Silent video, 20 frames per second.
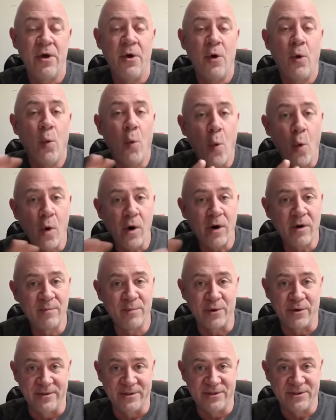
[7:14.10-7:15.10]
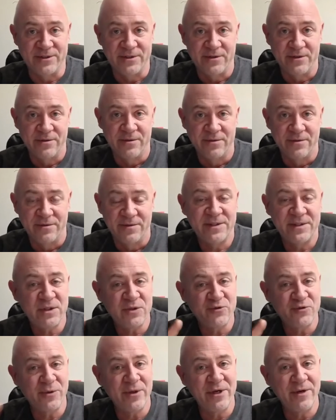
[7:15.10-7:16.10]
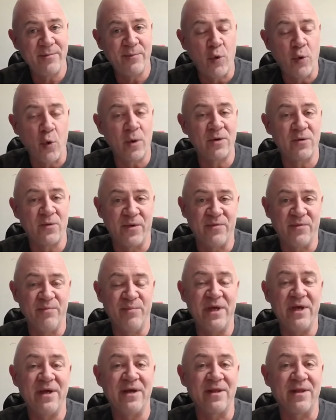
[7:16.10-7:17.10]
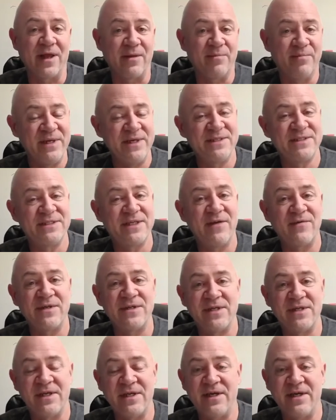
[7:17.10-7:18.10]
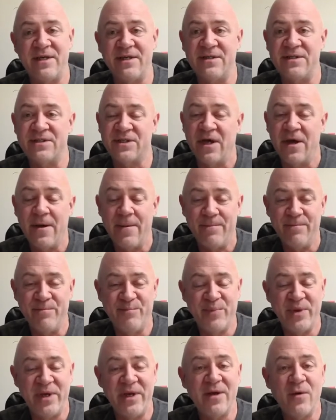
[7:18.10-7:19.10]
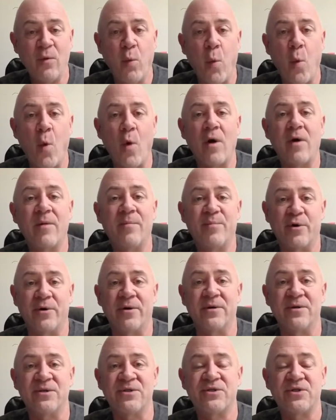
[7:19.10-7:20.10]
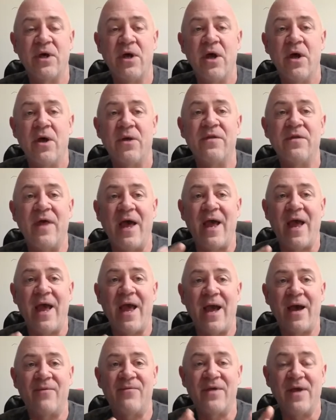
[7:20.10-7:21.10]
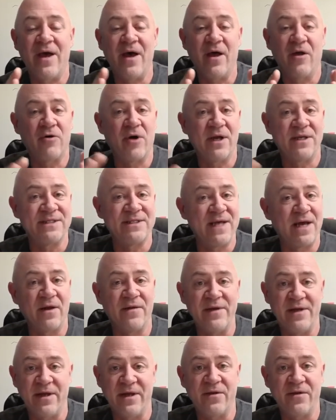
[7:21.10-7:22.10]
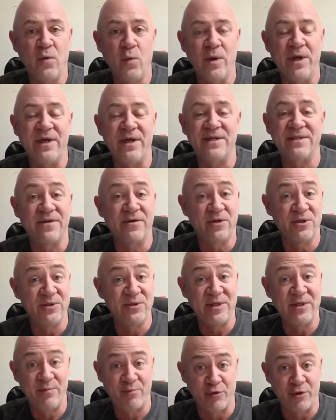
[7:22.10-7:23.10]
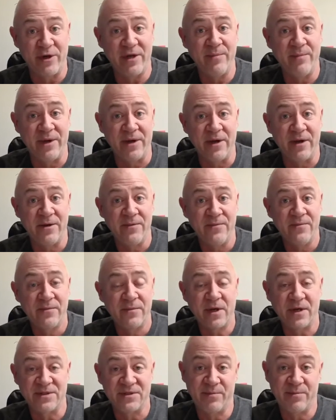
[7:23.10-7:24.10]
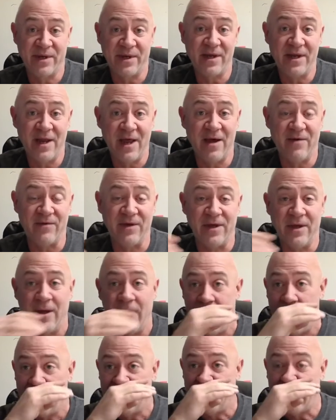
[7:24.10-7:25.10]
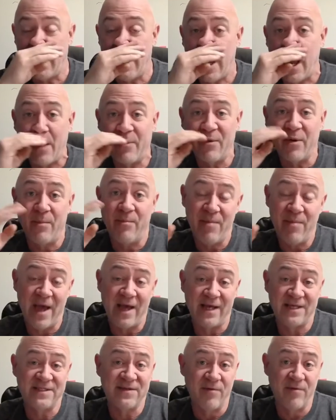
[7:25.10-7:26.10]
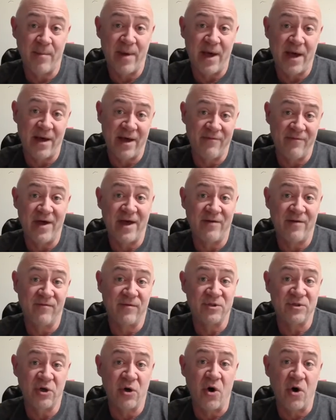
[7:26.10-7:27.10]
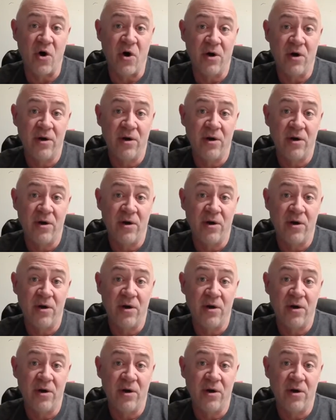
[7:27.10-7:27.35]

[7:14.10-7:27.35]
Warbirds, this is really important with big, like B-17s, big warbirds that have the ailerons out on the end of the wings, and they're usually pretty big because they're big and heavy. They have a massive amount of adverse yaw.